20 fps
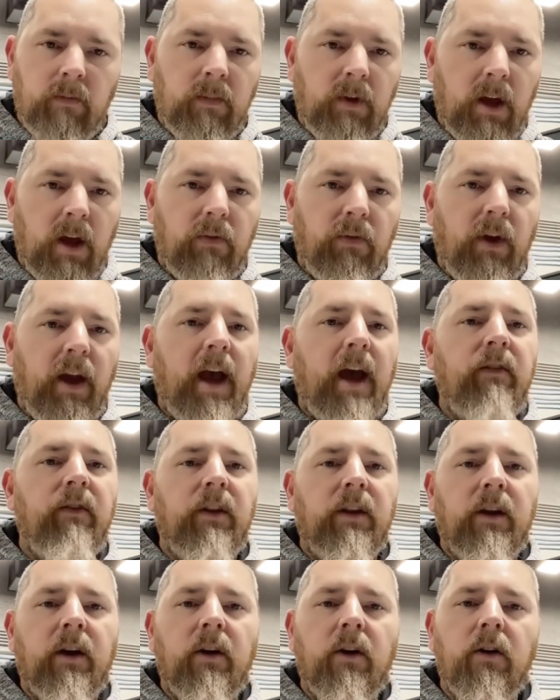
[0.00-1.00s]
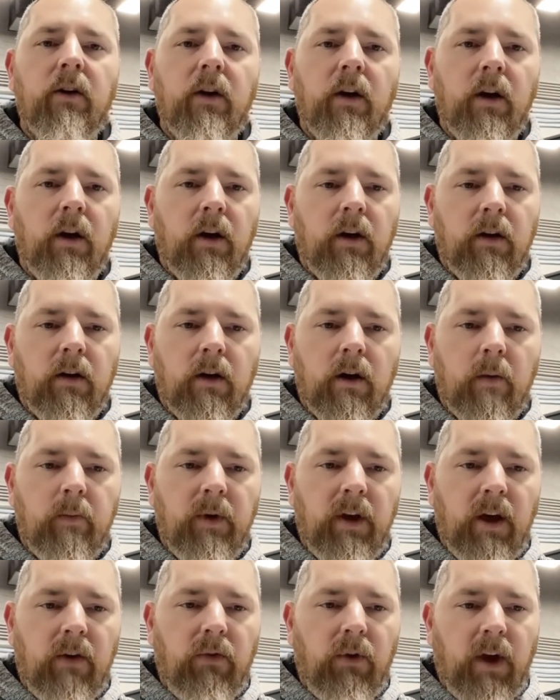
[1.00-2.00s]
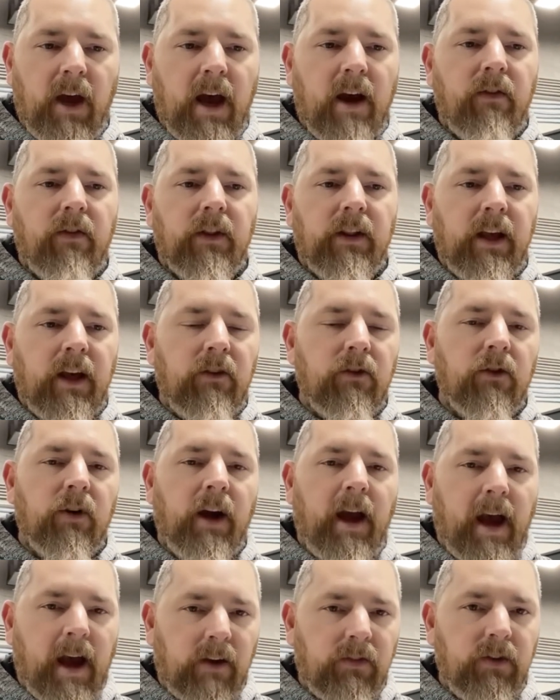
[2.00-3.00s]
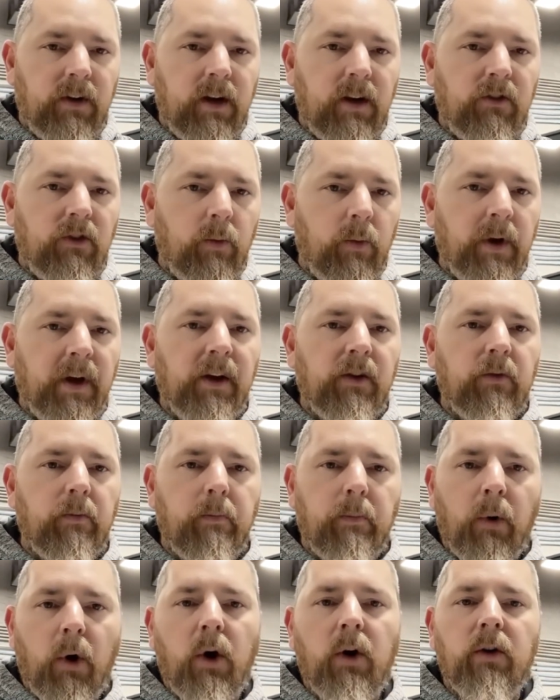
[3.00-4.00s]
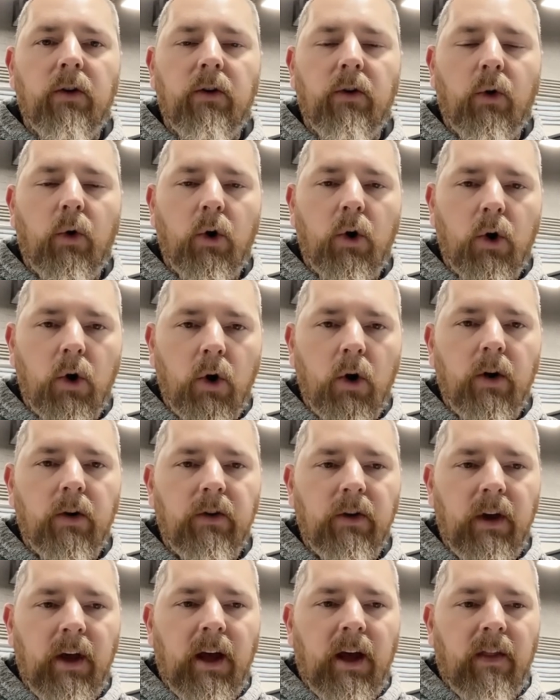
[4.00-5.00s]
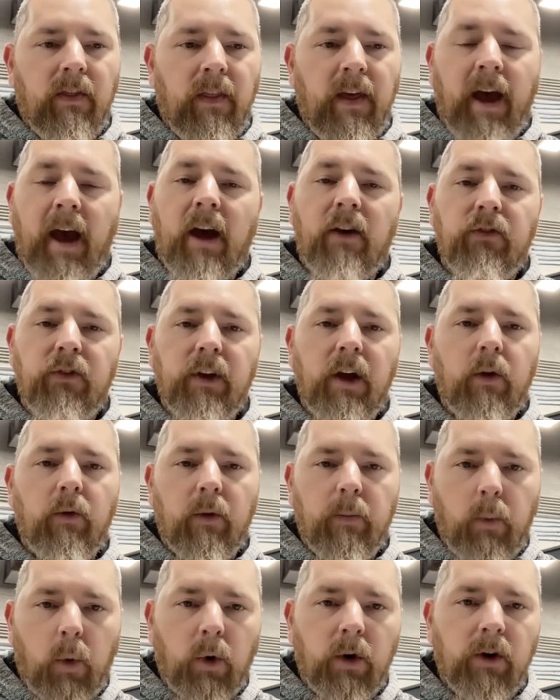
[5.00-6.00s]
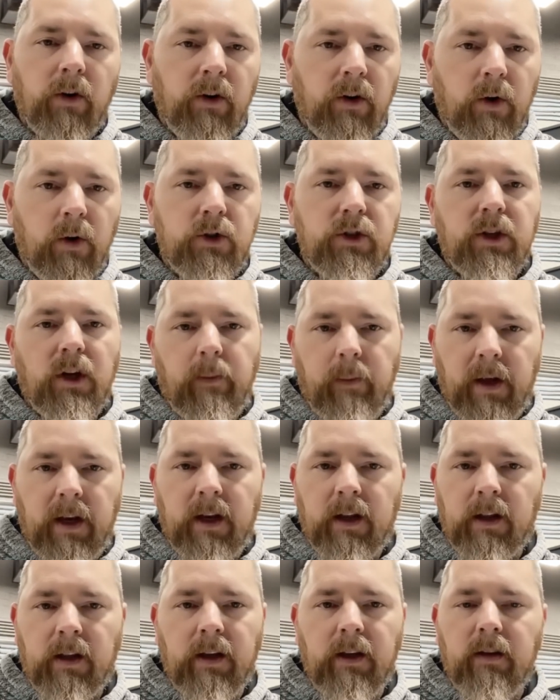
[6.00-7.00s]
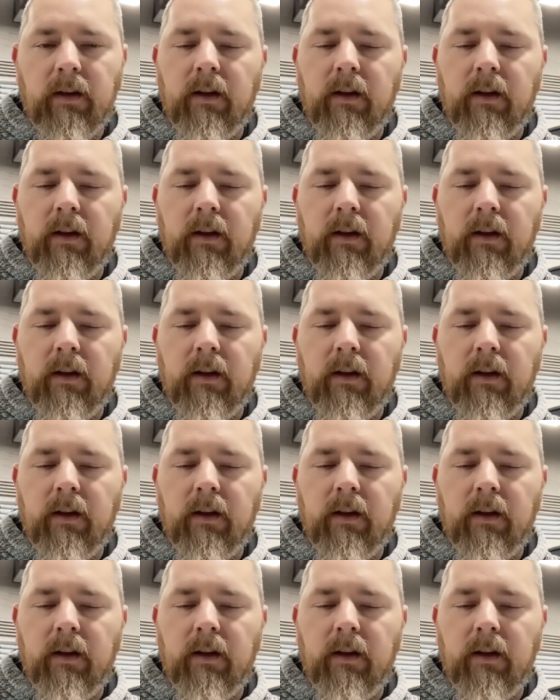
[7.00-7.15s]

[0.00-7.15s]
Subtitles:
If you have it there, if you have a laser accident, someone gets burnt or hurt, that has to get reported to OSHA immediately.